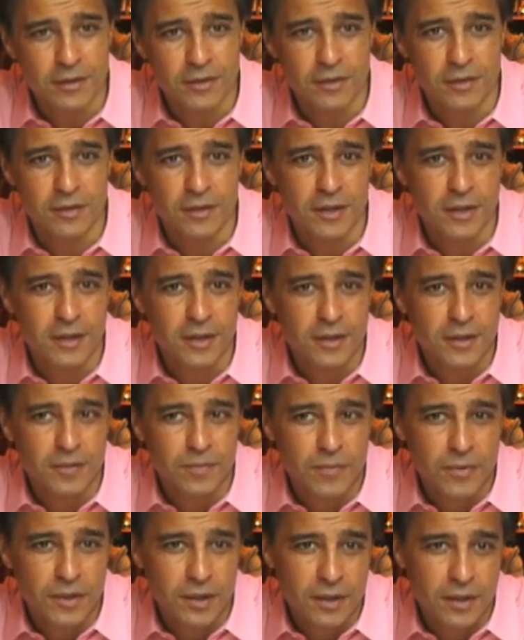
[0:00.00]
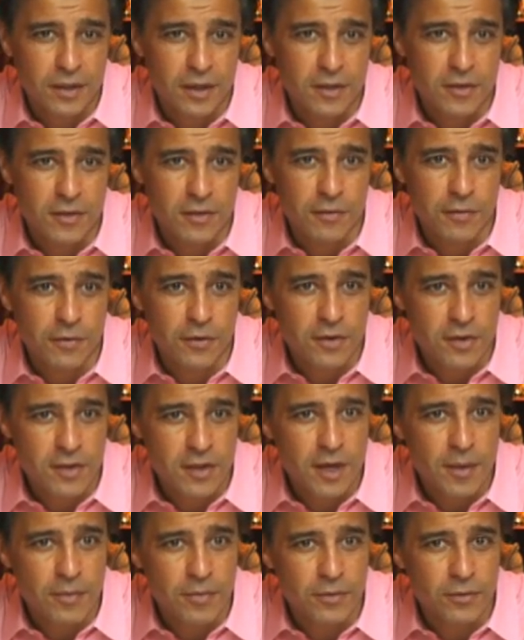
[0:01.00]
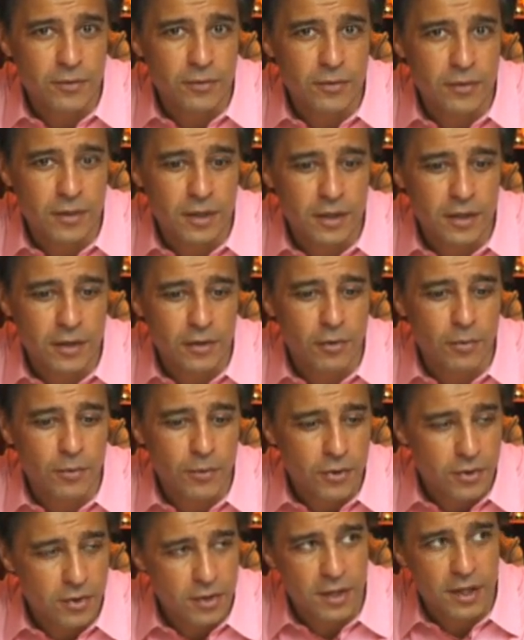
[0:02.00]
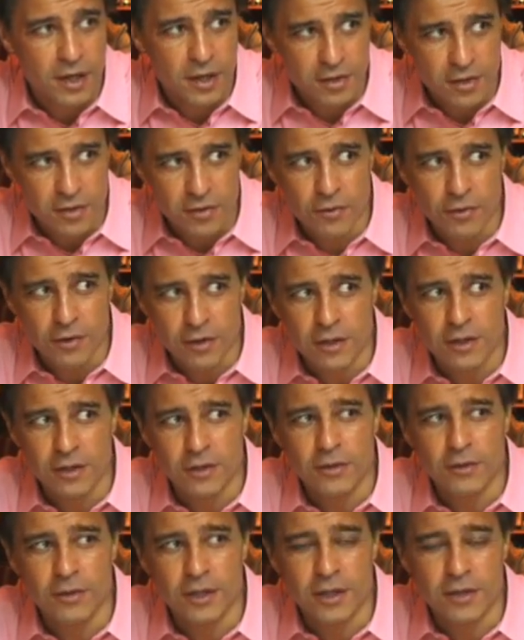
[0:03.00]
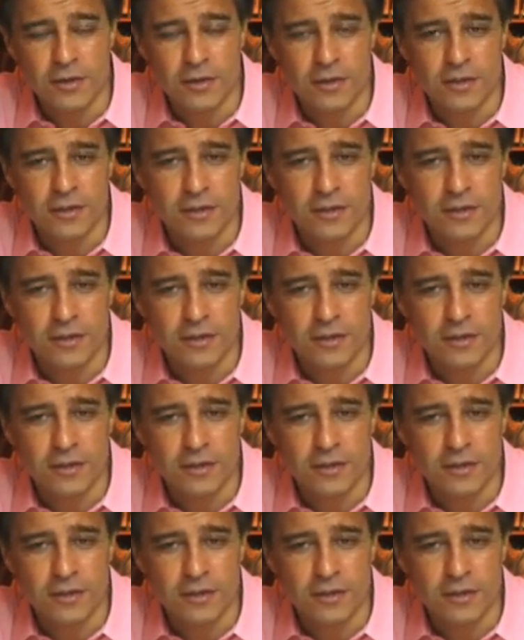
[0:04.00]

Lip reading: So it's the first step to commercialize this drug in the US.